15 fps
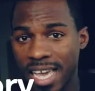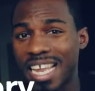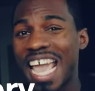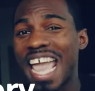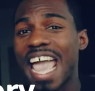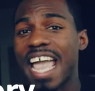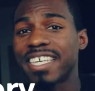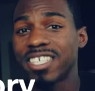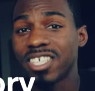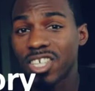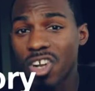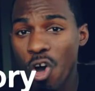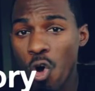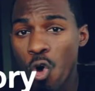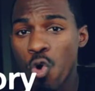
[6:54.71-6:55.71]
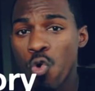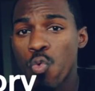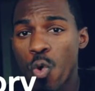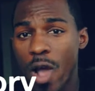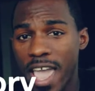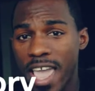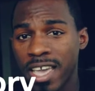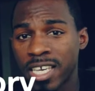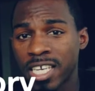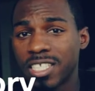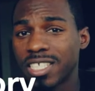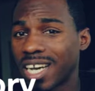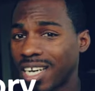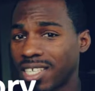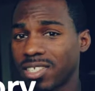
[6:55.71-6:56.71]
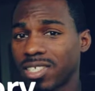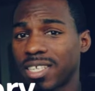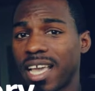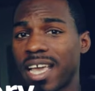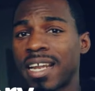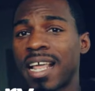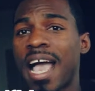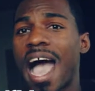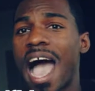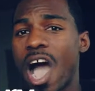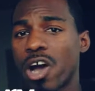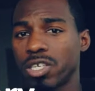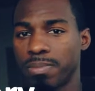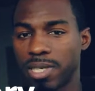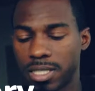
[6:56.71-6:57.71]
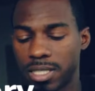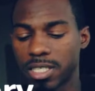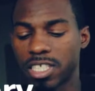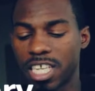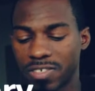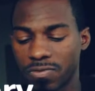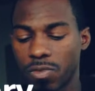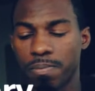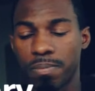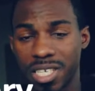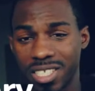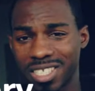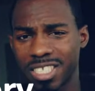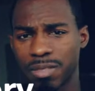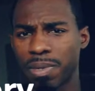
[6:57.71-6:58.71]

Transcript: and I had no way to understand how to be successful in business.